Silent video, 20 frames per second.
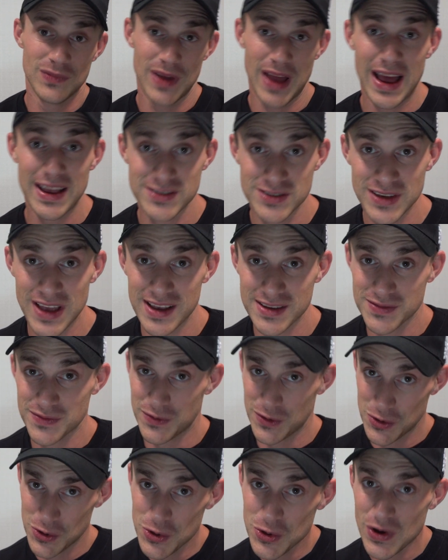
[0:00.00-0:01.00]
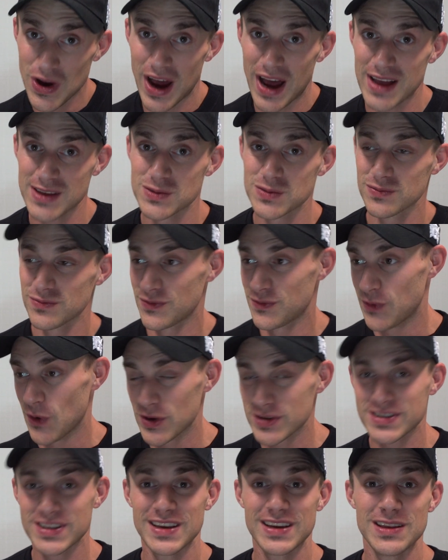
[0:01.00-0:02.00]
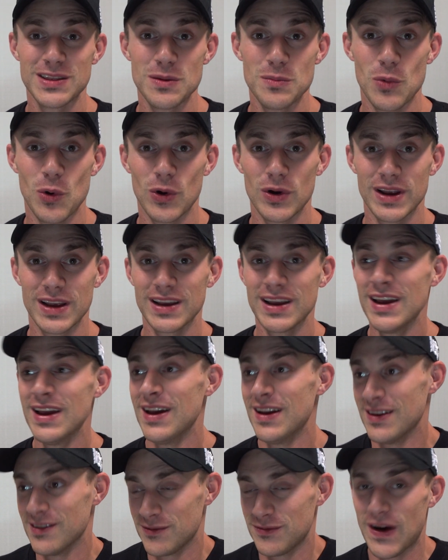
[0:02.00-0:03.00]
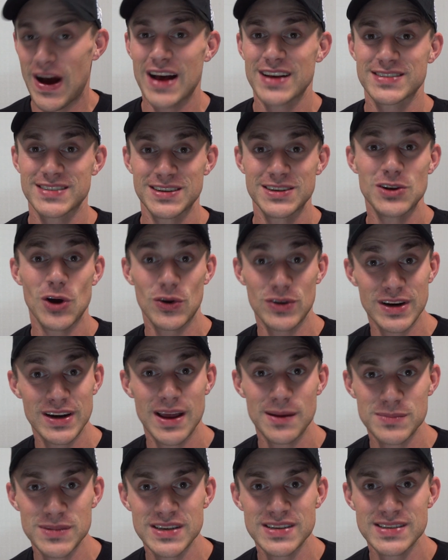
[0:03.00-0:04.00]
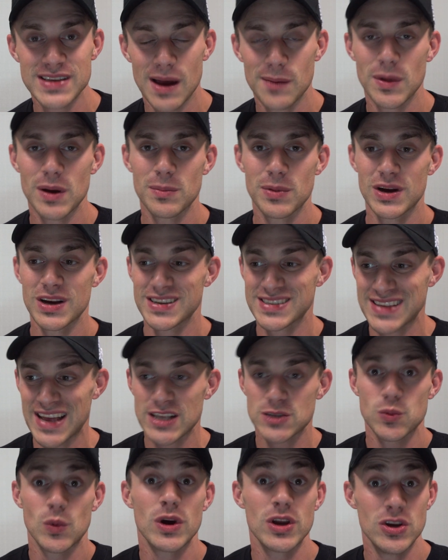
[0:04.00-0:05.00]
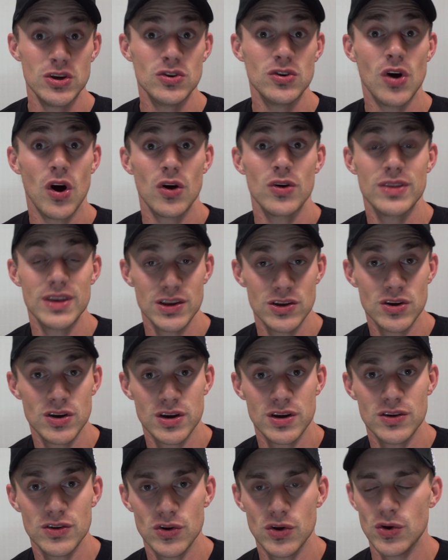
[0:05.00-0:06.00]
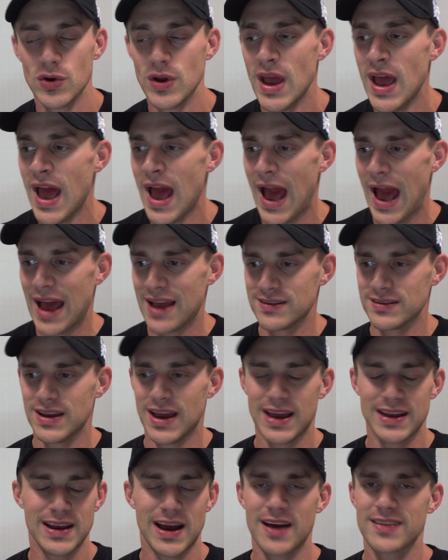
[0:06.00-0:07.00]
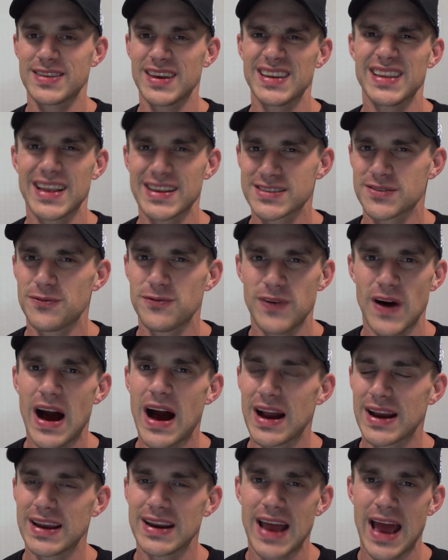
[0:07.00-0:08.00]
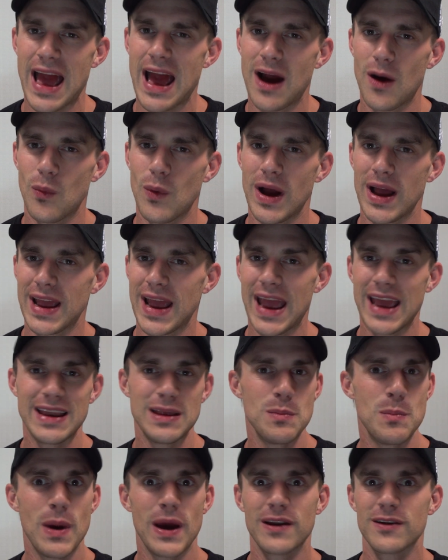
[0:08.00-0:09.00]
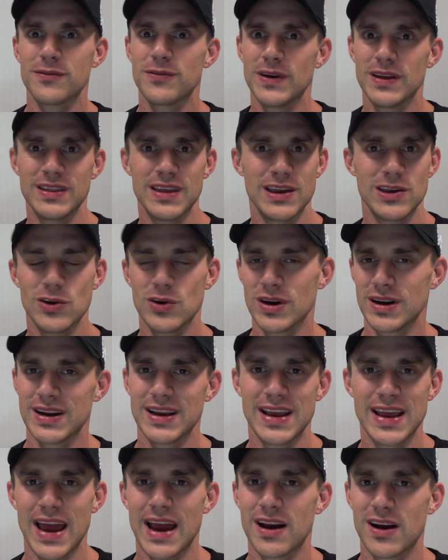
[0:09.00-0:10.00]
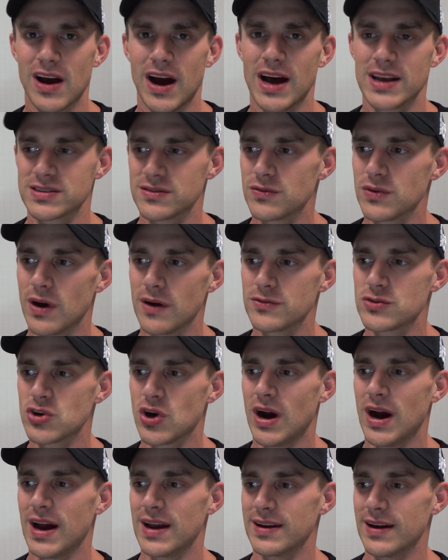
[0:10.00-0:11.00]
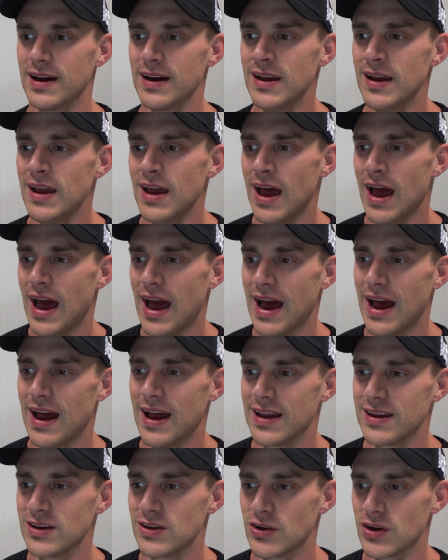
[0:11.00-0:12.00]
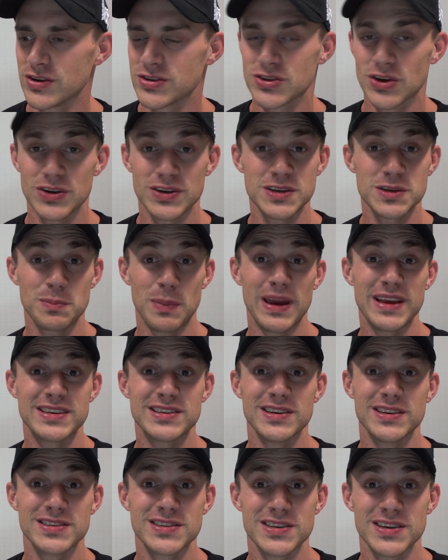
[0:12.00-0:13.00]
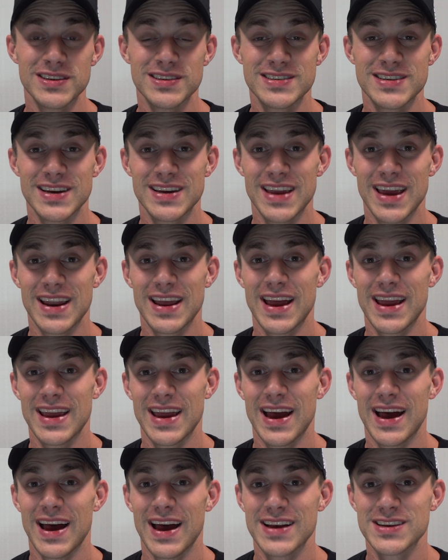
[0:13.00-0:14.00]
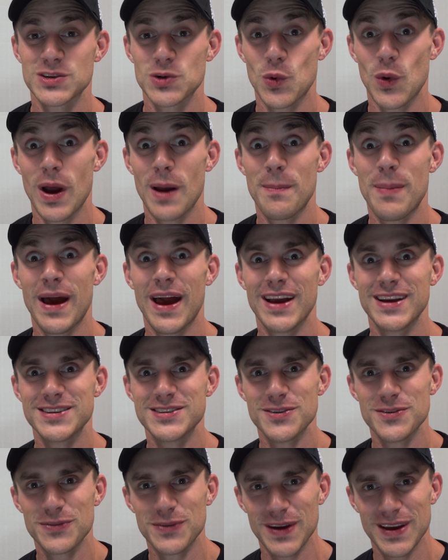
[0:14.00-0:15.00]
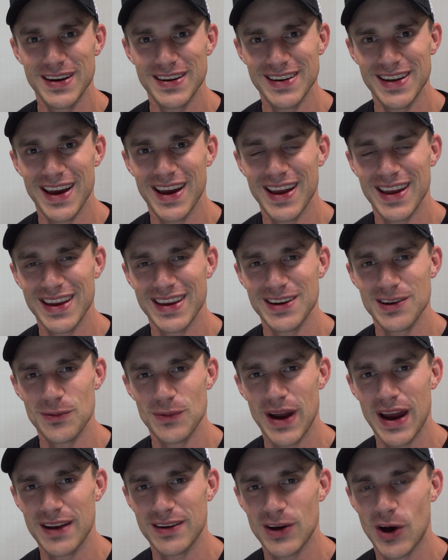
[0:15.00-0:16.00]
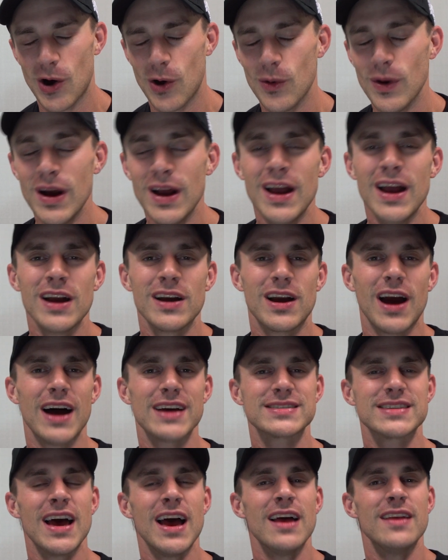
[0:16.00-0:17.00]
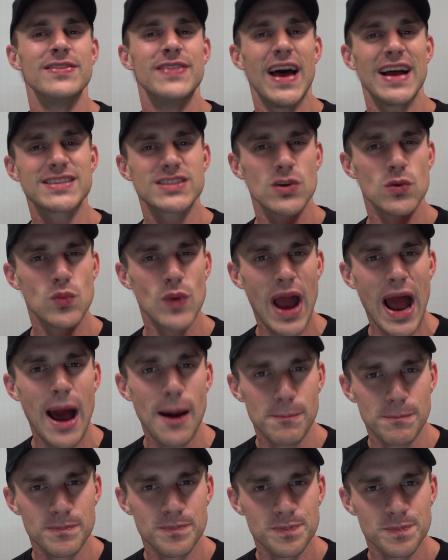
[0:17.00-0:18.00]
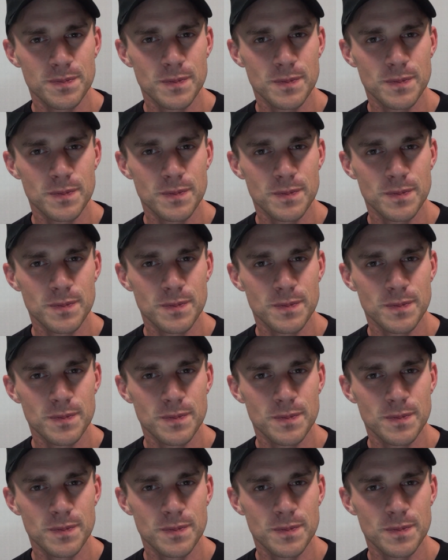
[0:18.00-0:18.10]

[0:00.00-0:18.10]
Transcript: as for you guys, first thing in the morning, fasted on an empty stomach, because that's what you know that you can do. And I think that's far gonna outweigh any benefit that you're gonna get, guys, of trying to, you know, so to speak, to get a square peg to fit in a round hole. Guys, that's a wrap